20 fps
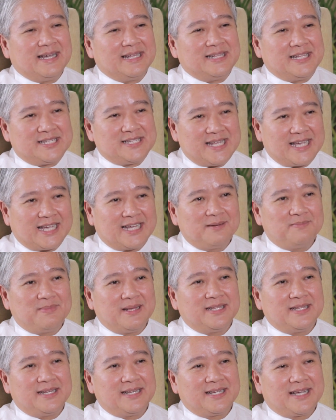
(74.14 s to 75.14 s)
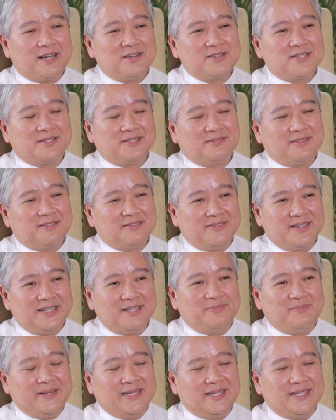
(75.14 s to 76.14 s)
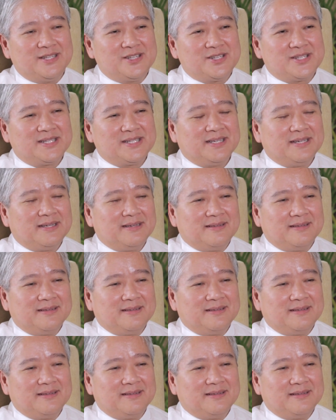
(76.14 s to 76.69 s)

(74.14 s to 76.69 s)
at the Second Plenary Council of the Philippines,